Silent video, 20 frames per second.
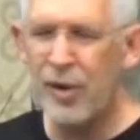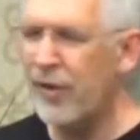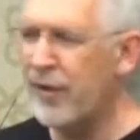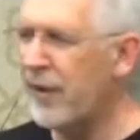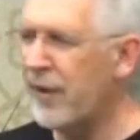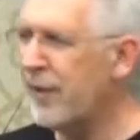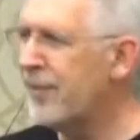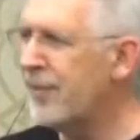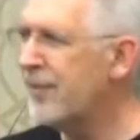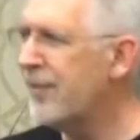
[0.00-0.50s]

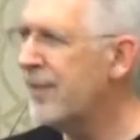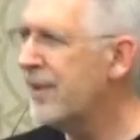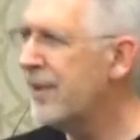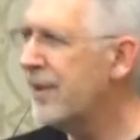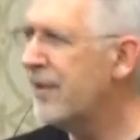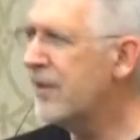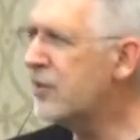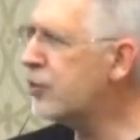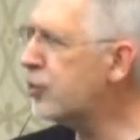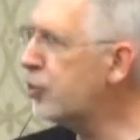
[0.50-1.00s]
the,
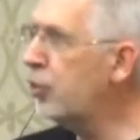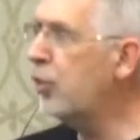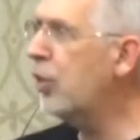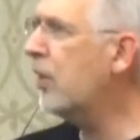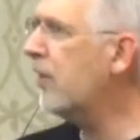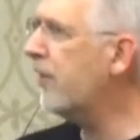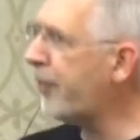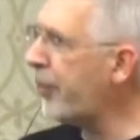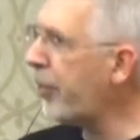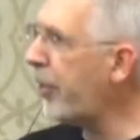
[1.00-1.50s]
the
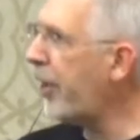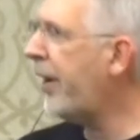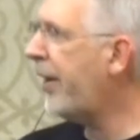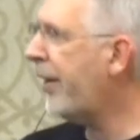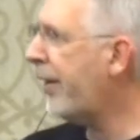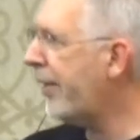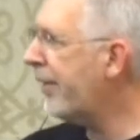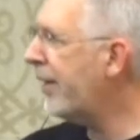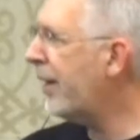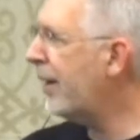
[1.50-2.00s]
school of
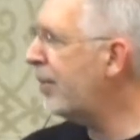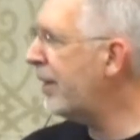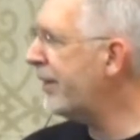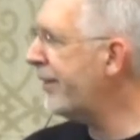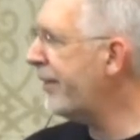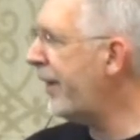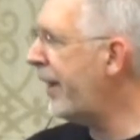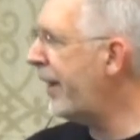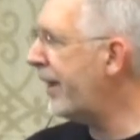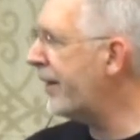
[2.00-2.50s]
prayer. How
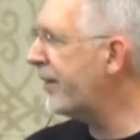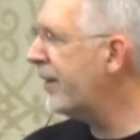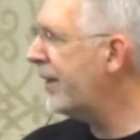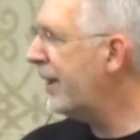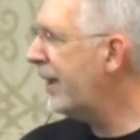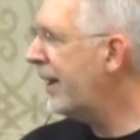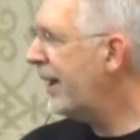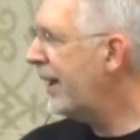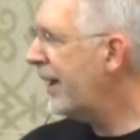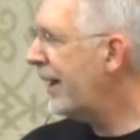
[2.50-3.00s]
about that?
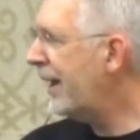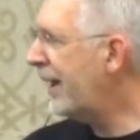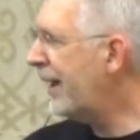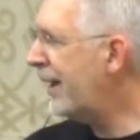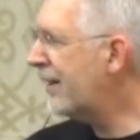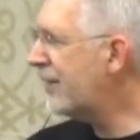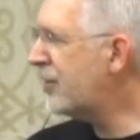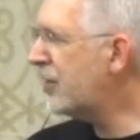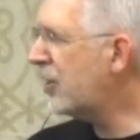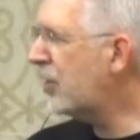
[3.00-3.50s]

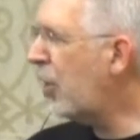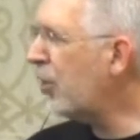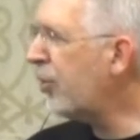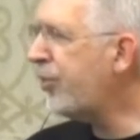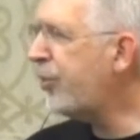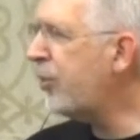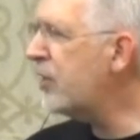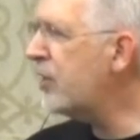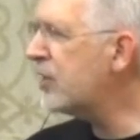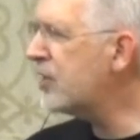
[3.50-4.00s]
Uh, to go
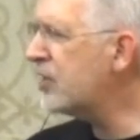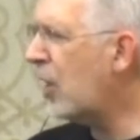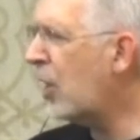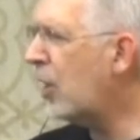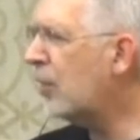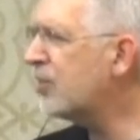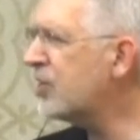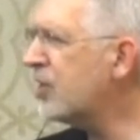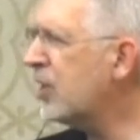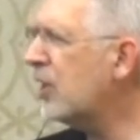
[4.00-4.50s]
through the
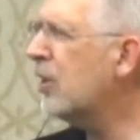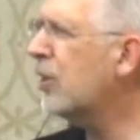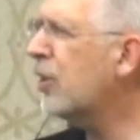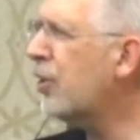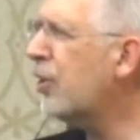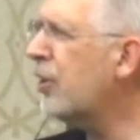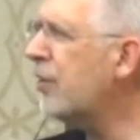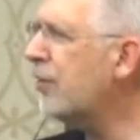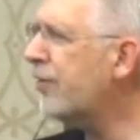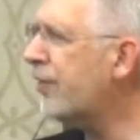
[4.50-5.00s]
Psalms, to
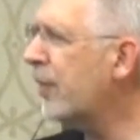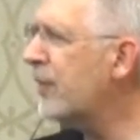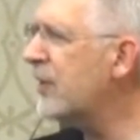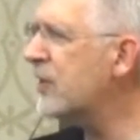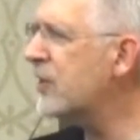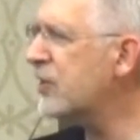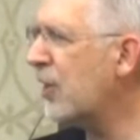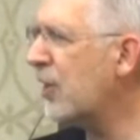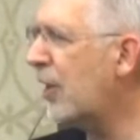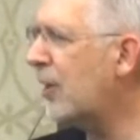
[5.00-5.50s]
learn from
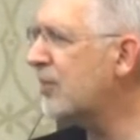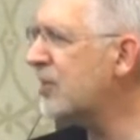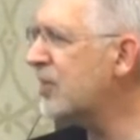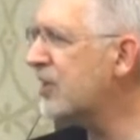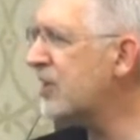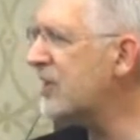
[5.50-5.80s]
the Psalms, to